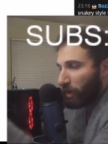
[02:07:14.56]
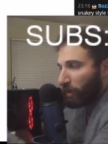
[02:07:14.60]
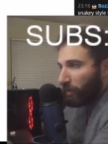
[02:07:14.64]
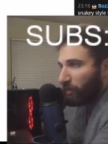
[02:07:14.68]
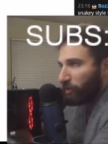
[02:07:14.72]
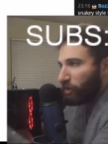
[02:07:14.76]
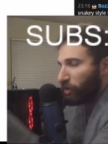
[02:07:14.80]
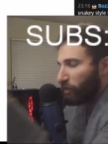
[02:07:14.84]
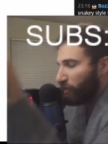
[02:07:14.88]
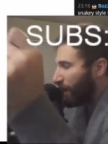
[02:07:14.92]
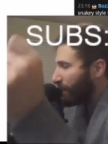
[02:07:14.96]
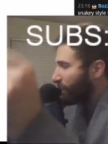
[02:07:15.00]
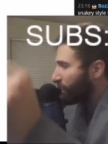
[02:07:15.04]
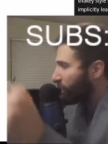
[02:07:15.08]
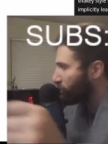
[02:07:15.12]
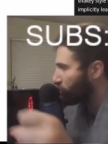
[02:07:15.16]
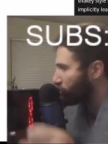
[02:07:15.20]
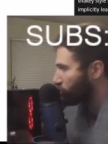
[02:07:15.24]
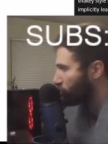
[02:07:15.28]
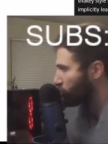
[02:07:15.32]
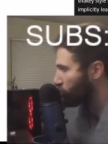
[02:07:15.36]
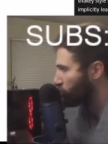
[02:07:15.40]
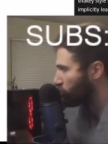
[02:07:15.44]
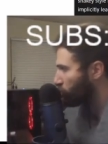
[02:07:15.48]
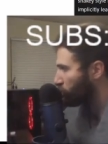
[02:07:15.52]
you're making
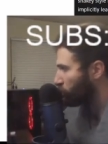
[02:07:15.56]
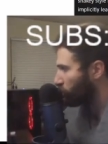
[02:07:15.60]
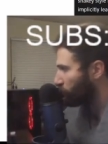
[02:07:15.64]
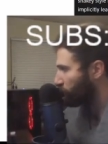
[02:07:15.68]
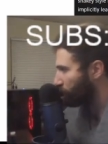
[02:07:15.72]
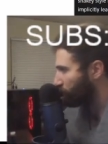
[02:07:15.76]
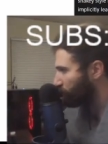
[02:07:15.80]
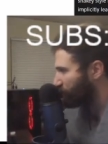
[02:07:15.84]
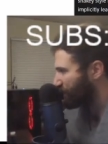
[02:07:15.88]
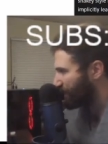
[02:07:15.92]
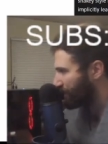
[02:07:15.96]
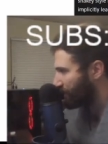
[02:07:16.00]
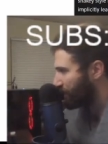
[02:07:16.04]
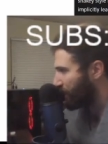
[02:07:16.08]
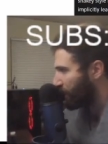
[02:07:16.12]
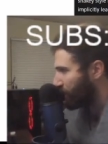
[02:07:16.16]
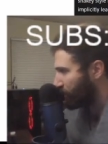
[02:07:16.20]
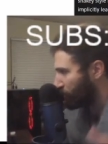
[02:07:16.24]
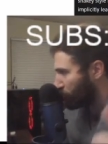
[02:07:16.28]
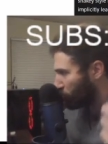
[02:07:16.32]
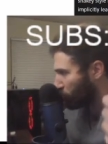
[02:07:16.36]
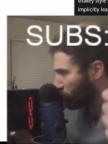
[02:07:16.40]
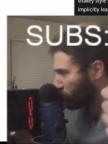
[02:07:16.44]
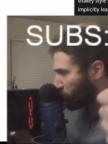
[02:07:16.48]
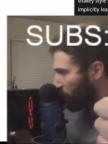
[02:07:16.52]
two
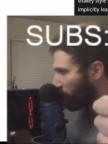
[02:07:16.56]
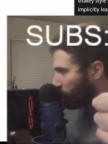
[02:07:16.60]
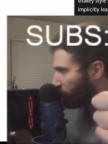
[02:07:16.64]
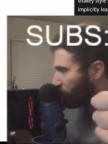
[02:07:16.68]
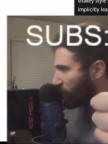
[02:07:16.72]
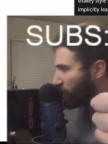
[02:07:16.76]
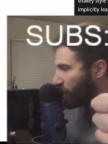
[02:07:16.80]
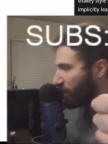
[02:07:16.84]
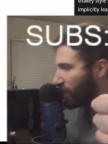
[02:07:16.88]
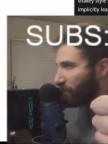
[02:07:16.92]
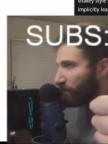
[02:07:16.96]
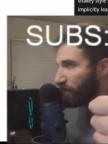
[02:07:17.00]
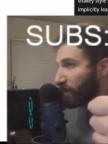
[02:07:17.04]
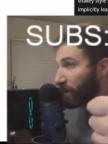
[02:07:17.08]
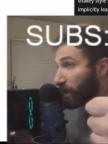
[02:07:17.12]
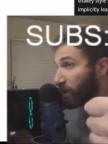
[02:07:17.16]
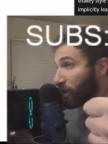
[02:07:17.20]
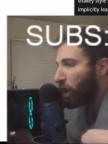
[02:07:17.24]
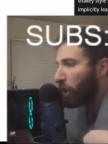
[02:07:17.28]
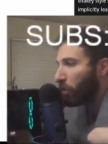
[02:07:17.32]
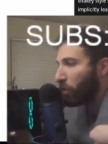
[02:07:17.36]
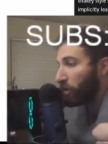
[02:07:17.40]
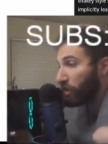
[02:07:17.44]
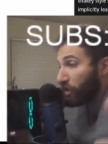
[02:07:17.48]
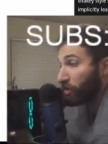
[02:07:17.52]
mistakes. You're lumping them
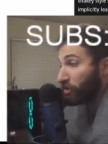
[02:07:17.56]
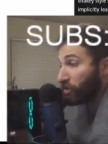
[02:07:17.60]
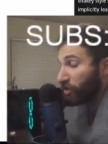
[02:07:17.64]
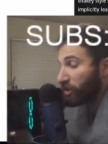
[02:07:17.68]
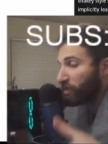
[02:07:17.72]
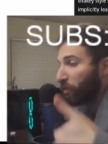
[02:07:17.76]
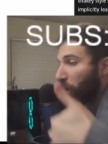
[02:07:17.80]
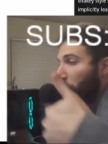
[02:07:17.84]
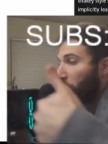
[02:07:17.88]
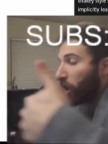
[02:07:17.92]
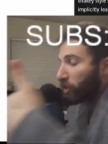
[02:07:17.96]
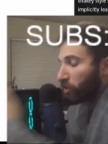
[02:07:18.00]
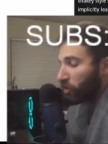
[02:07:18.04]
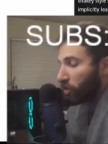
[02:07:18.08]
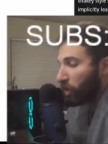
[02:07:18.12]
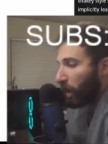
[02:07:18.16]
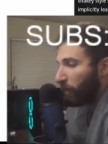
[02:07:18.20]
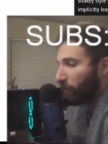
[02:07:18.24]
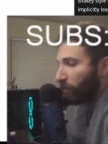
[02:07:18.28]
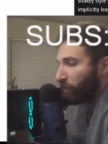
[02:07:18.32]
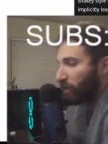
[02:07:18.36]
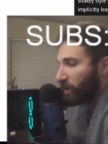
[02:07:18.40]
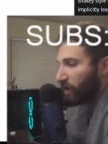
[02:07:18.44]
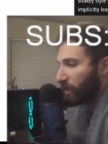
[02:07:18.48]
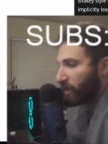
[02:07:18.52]
in with the small
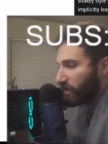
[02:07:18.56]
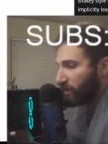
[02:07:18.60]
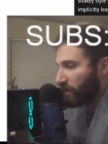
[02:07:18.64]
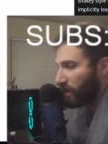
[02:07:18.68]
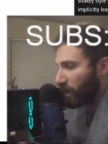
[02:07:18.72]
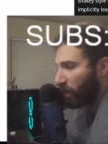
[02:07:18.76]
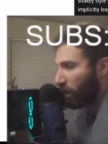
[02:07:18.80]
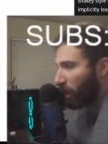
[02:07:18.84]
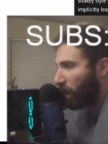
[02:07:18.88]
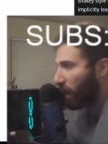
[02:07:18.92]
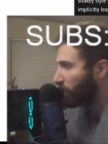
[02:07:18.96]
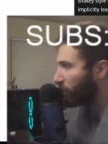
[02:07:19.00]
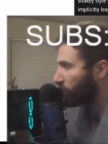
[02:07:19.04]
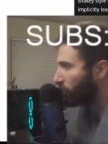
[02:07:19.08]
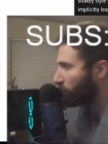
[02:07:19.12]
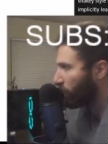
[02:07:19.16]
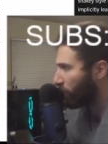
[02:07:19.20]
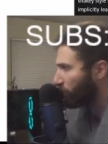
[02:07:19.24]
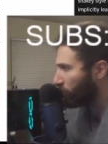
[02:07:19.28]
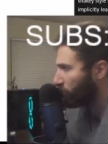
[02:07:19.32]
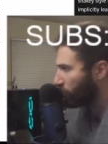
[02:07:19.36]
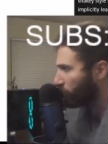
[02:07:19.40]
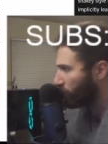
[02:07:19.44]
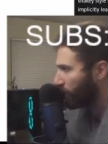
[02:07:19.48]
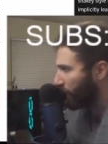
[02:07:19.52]
companies that hire
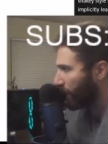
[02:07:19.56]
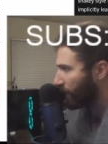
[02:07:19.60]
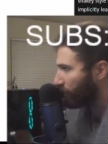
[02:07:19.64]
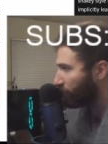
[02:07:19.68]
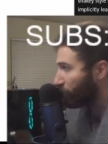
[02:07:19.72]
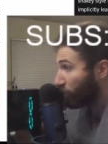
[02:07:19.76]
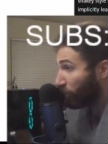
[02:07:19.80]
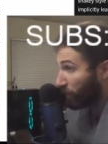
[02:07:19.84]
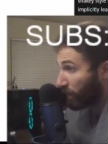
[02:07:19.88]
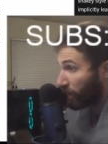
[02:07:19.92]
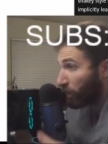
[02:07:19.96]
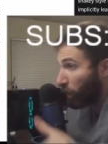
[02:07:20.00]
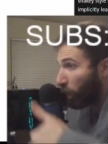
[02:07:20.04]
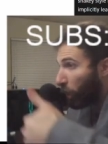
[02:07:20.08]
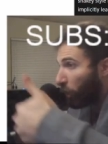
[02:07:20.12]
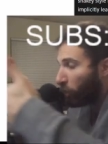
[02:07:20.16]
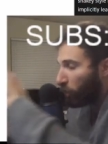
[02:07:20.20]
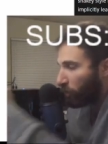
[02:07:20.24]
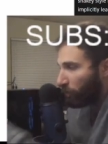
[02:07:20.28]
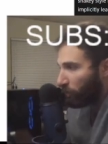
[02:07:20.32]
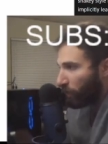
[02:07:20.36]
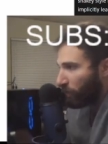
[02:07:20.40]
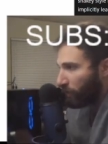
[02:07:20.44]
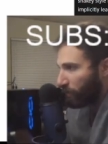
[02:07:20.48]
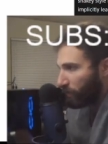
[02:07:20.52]
other labor and
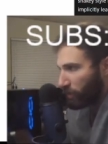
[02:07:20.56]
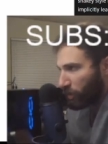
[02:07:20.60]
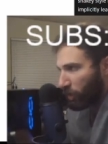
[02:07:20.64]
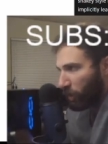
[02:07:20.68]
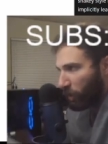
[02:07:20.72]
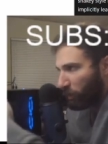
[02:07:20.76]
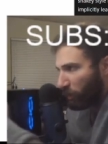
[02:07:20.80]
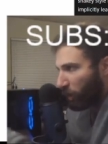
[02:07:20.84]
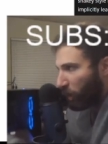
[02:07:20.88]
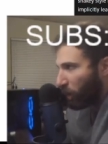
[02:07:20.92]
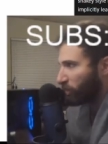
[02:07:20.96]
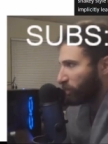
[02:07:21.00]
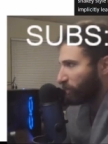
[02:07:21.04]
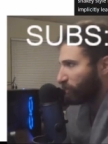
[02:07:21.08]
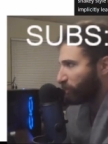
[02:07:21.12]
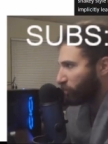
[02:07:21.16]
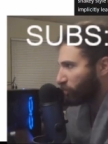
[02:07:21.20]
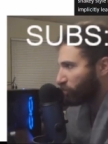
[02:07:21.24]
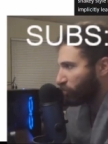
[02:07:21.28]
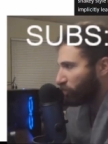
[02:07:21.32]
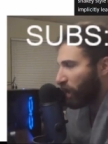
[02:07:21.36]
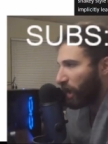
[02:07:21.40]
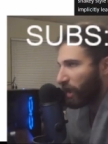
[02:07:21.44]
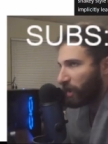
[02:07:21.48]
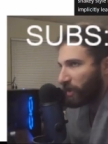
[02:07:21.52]
own you know multiple
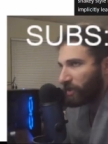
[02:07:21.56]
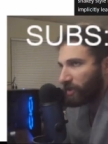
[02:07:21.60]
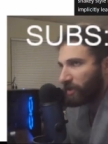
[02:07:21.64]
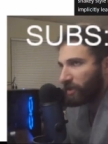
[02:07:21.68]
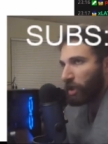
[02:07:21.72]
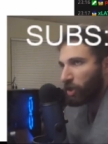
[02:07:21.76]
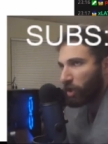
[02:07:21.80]
trucks.